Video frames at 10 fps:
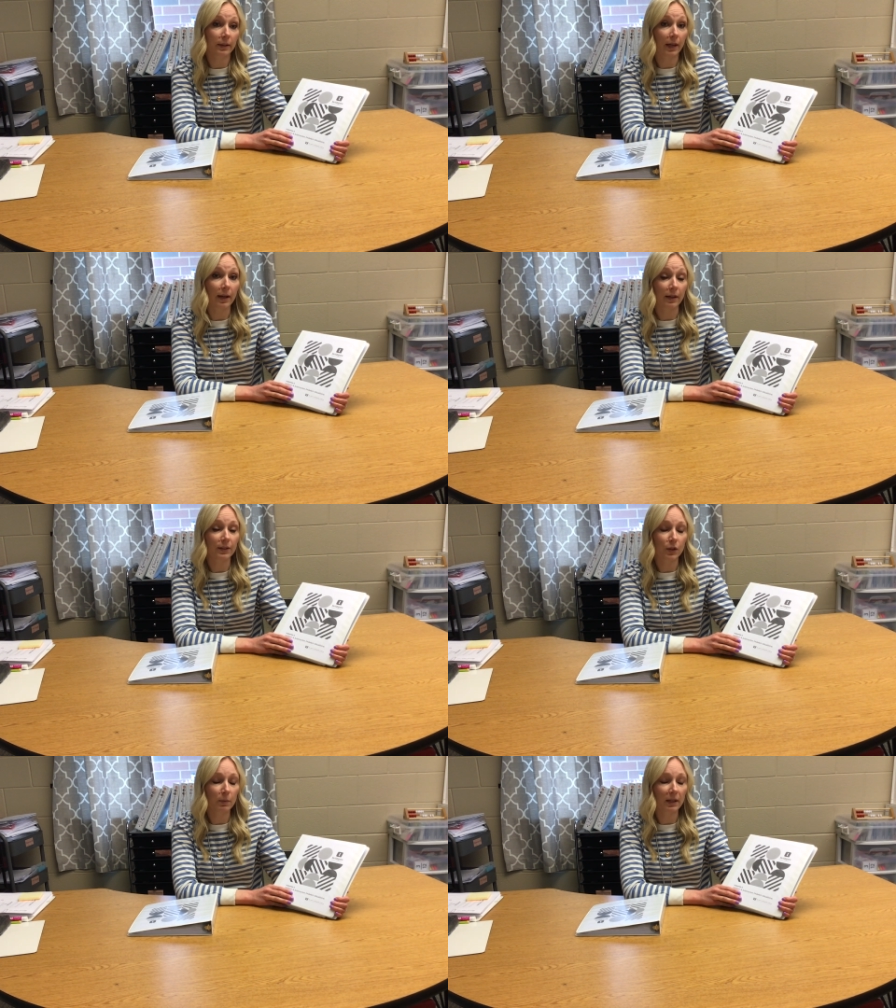Yeah, and
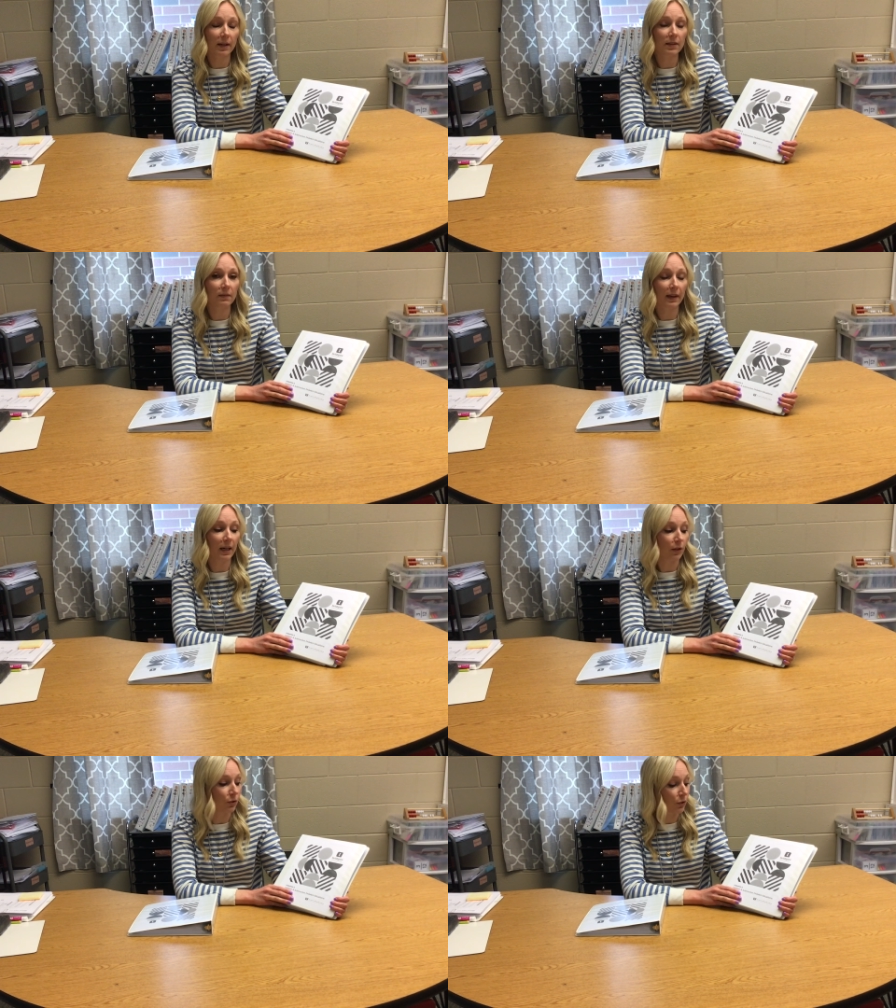so because of that,
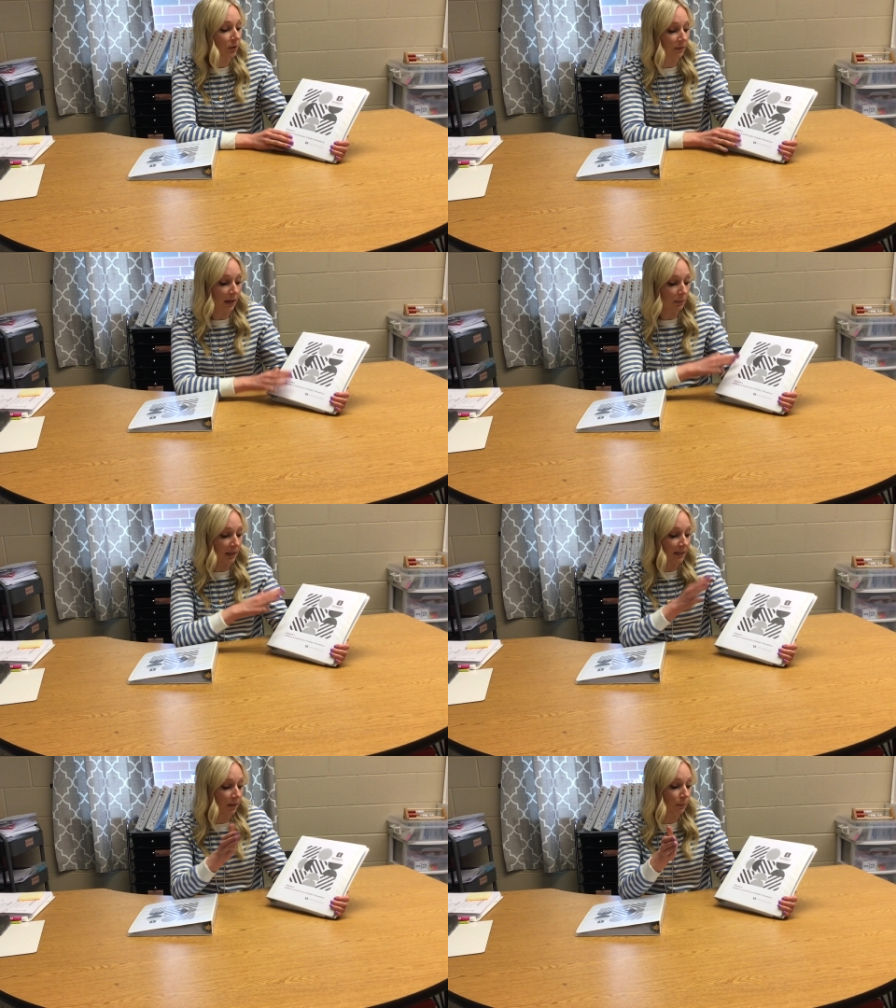I truly find
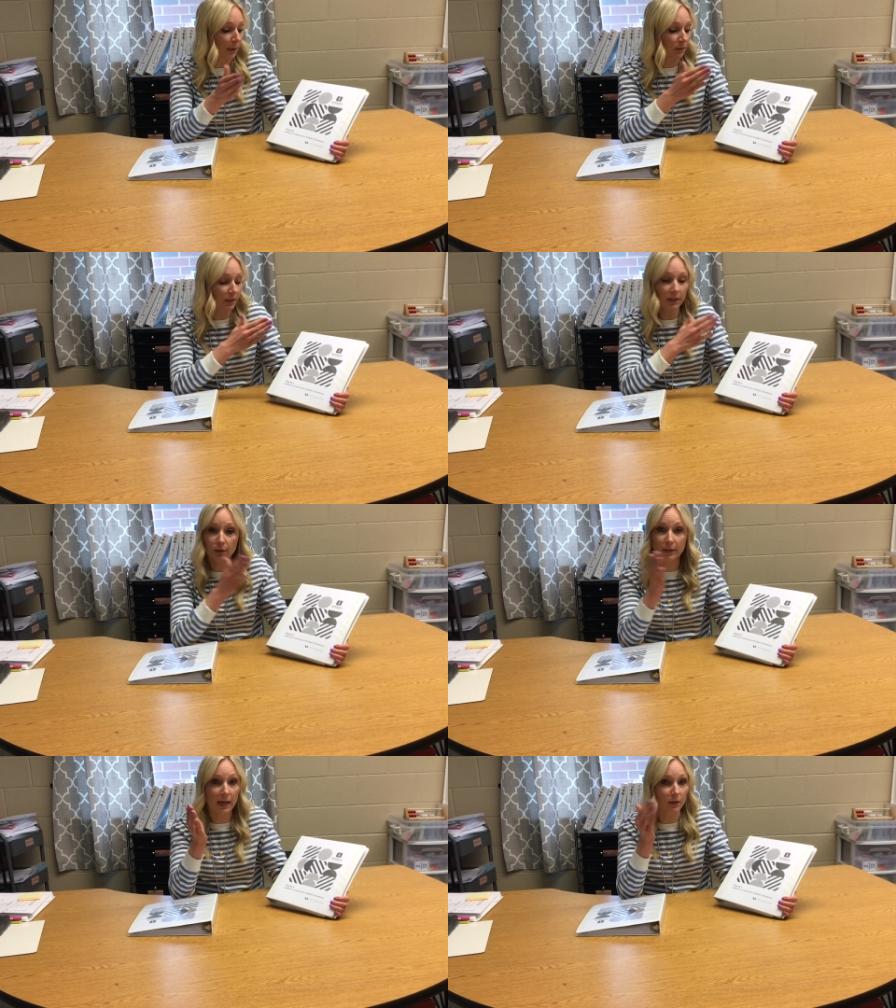myself bouncing
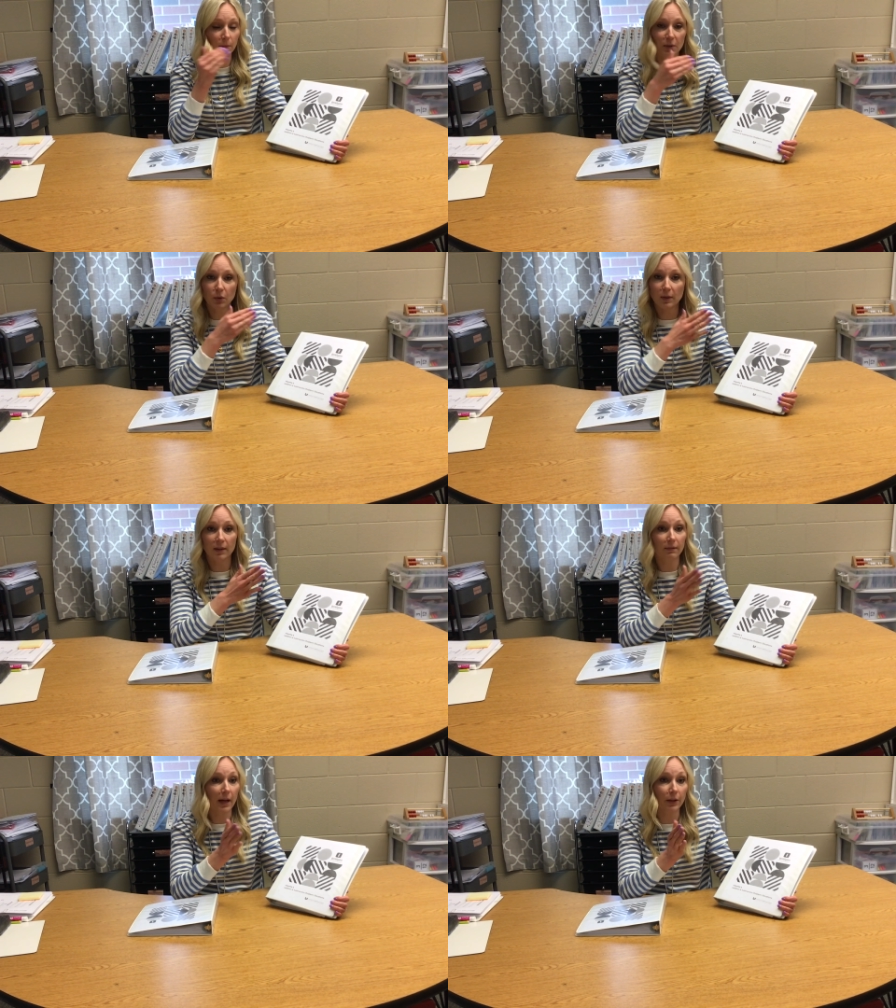around between
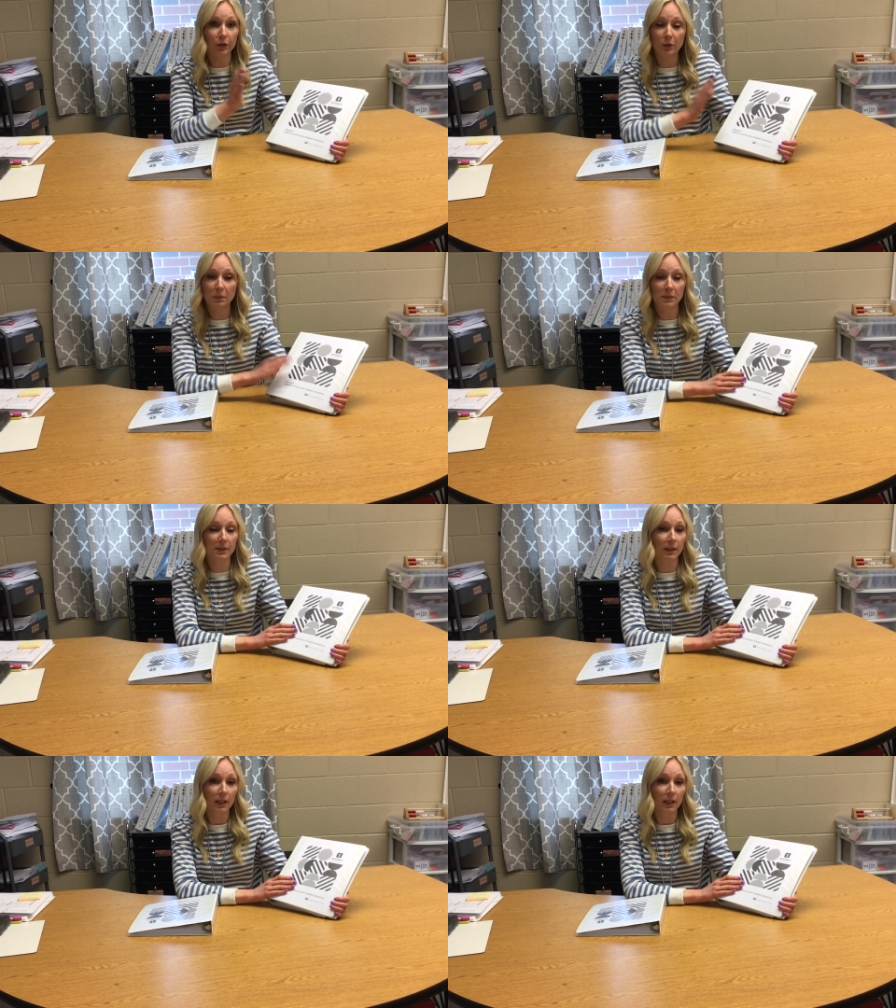the volumes,